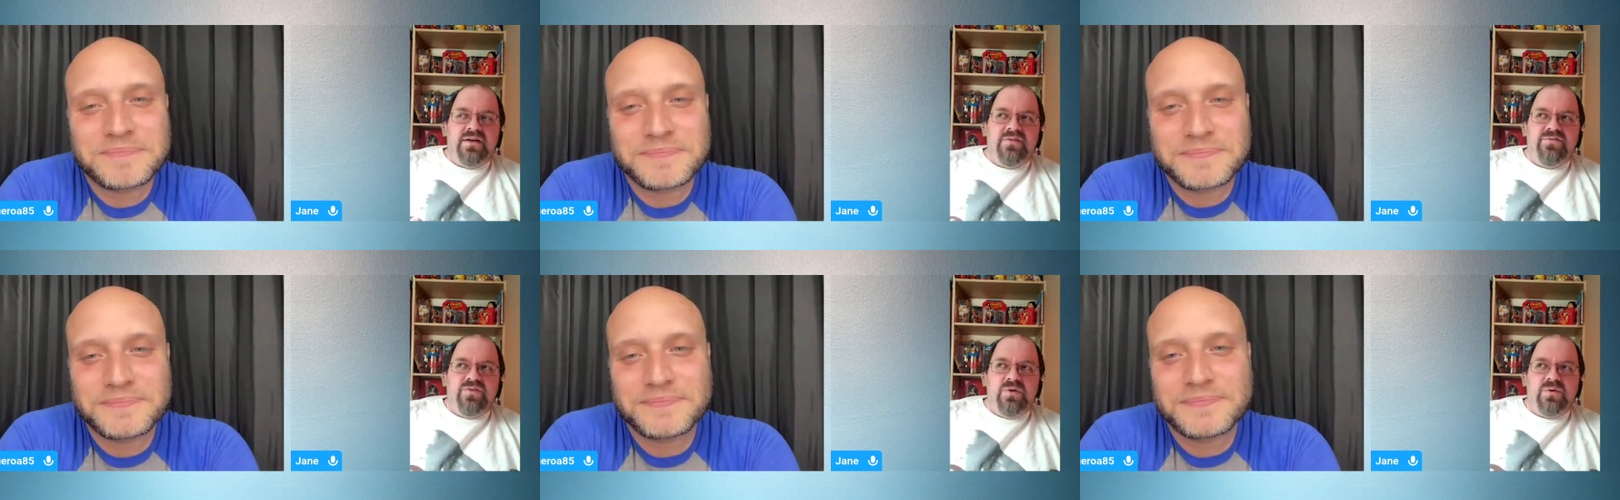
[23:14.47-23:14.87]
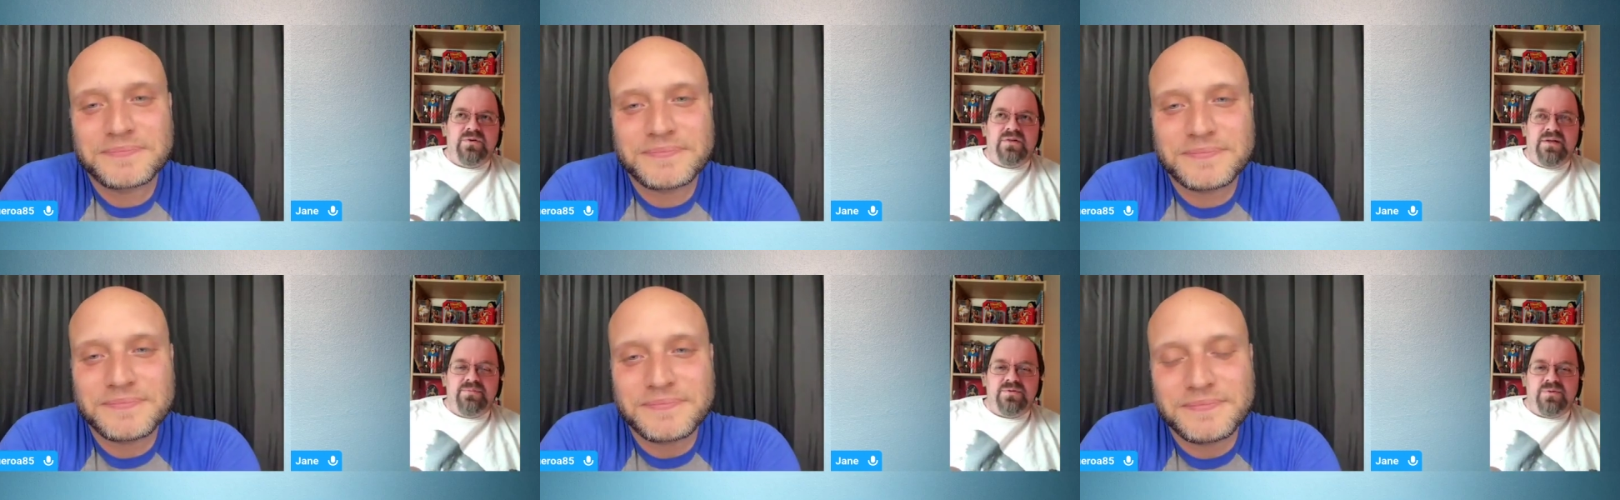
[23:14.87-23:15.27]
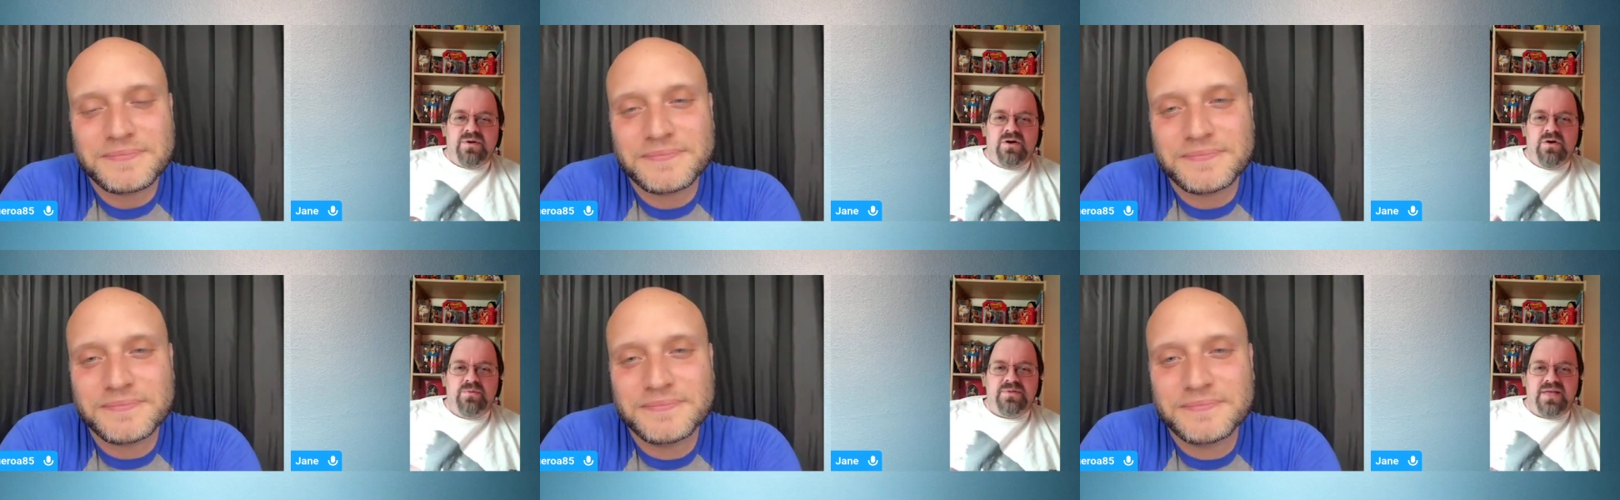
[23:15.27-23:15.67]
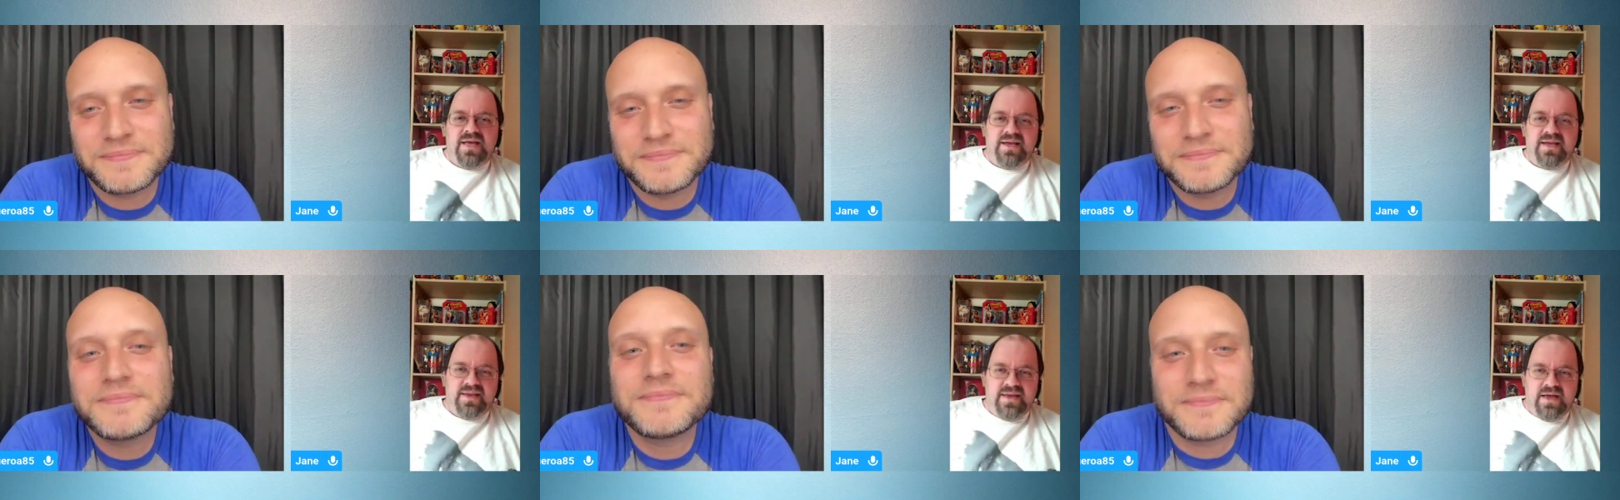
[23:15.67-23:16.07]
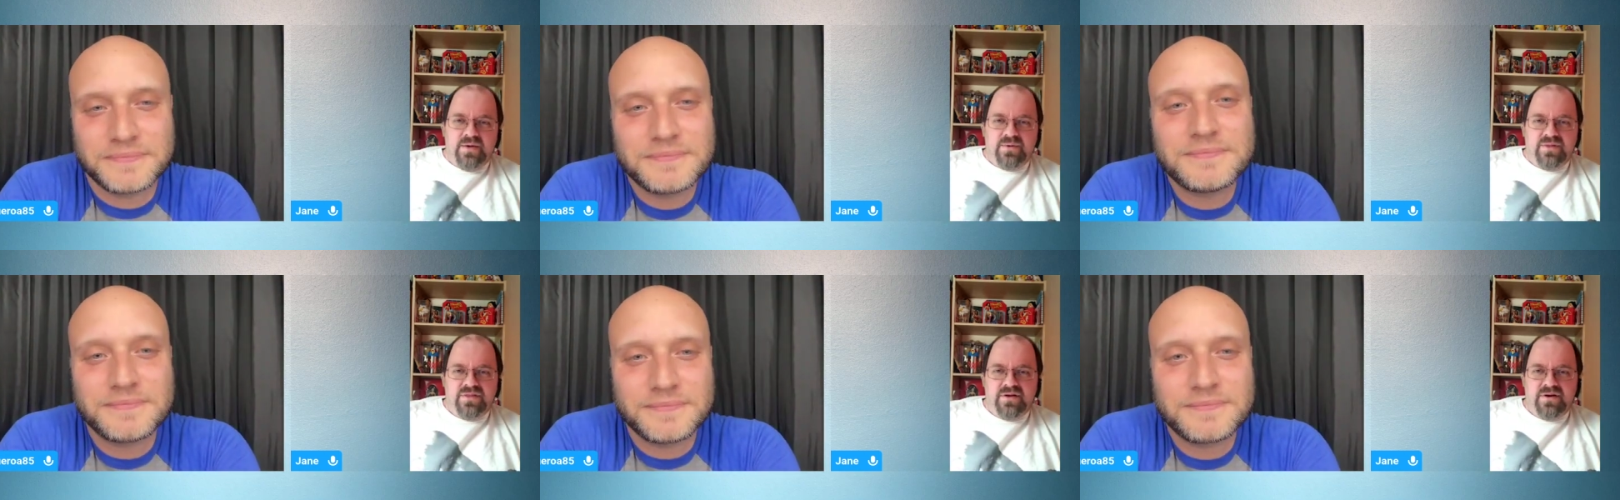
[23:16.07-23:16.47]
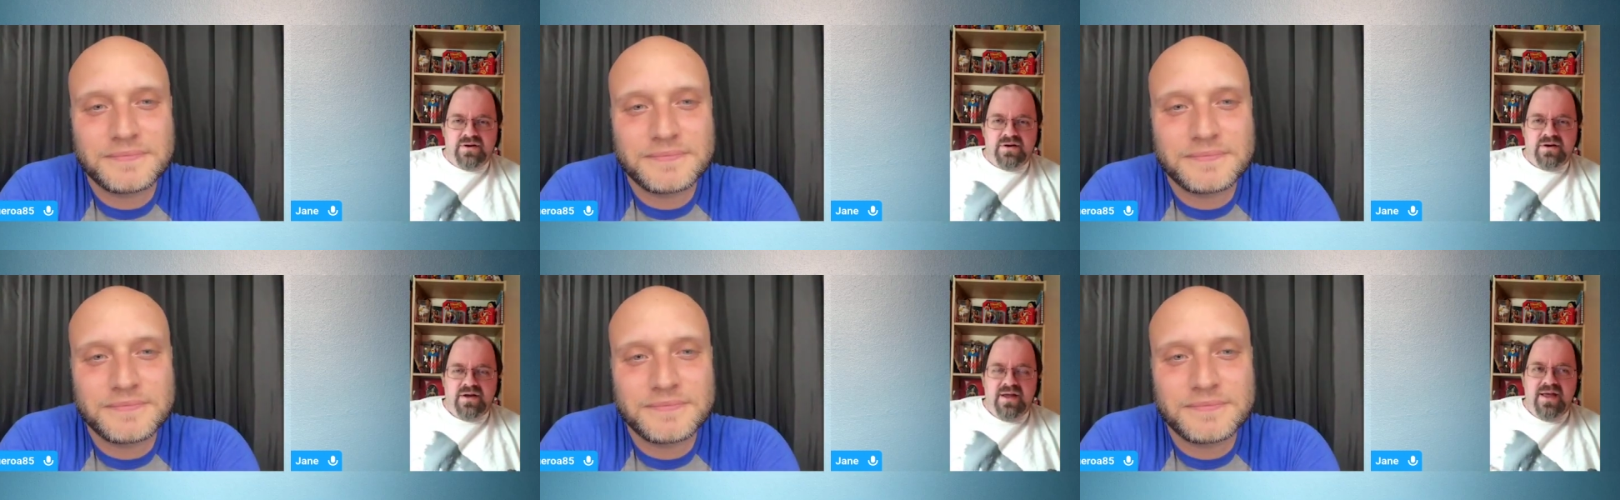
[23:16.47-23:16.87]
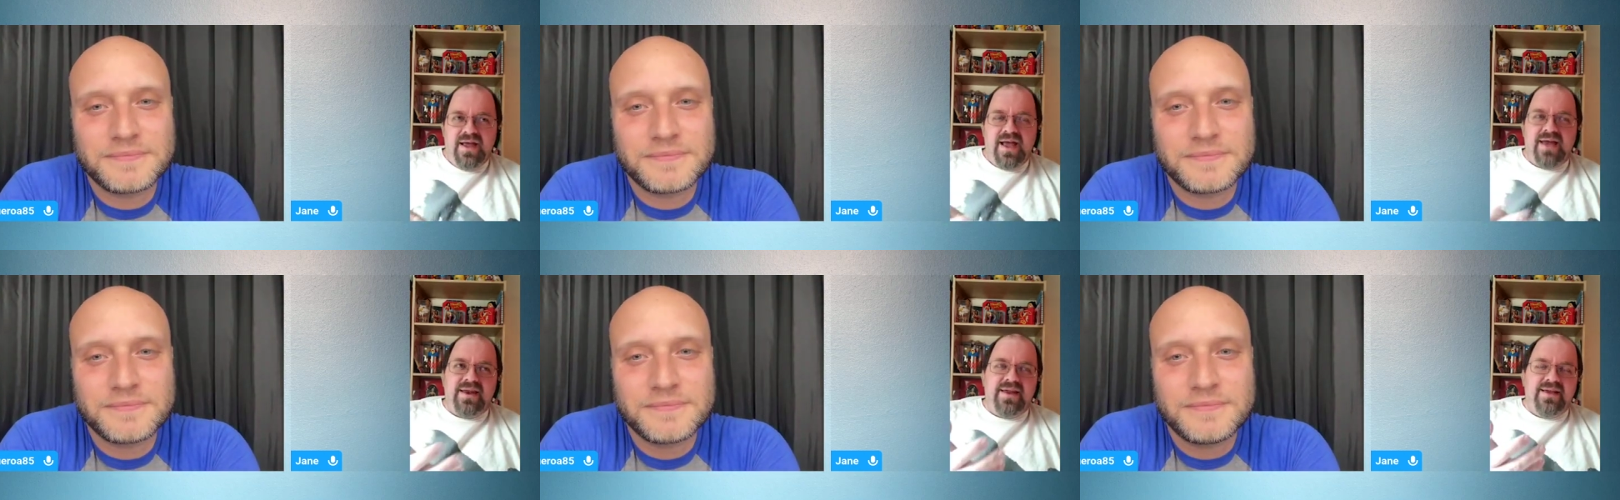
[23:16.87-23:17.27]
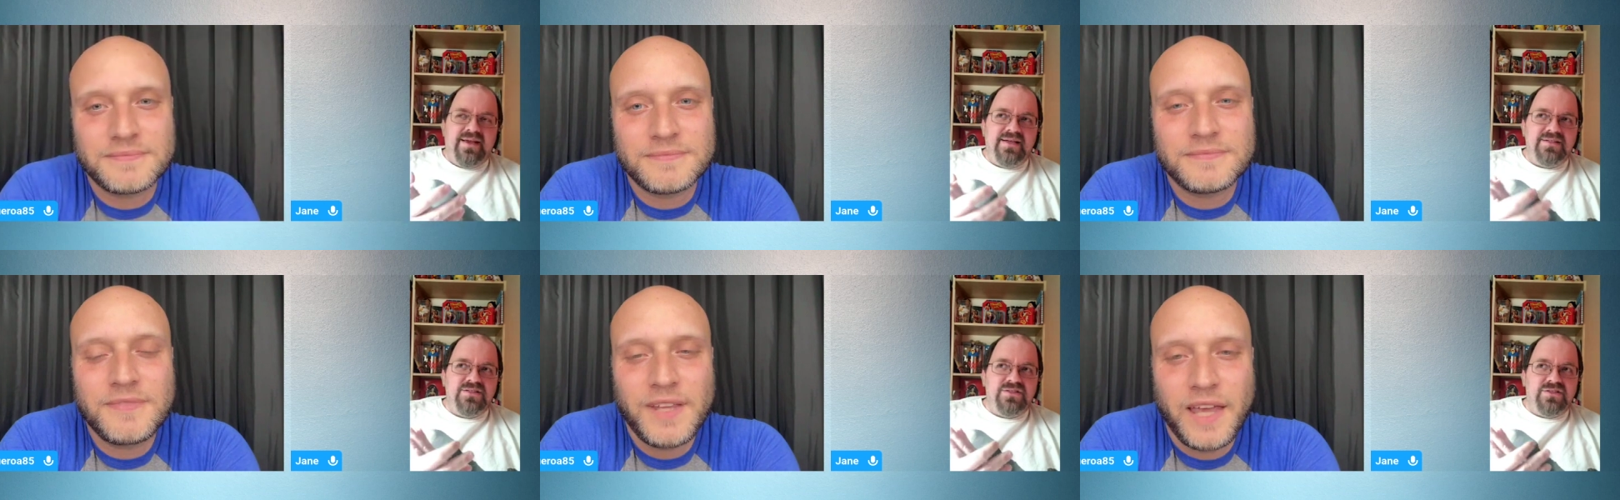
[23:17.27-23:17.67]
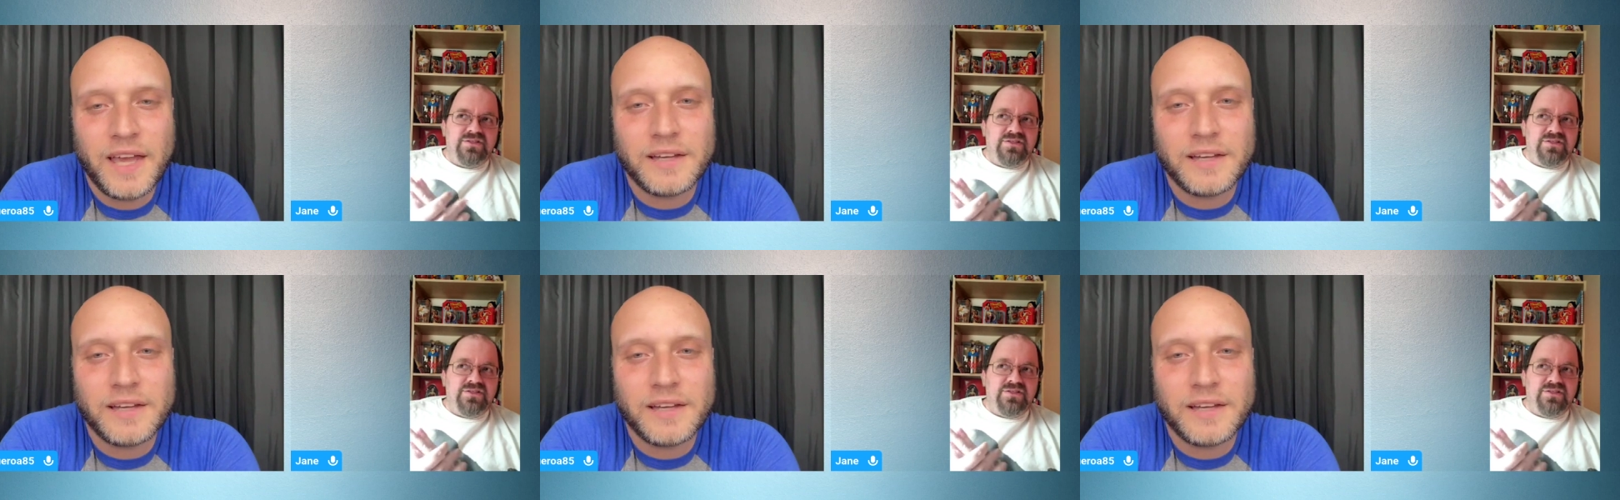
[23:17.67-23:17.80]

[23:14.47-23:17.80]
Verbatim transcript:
Speaker 1: in a few clips where Hope's hanging out with her, and I guess yeah.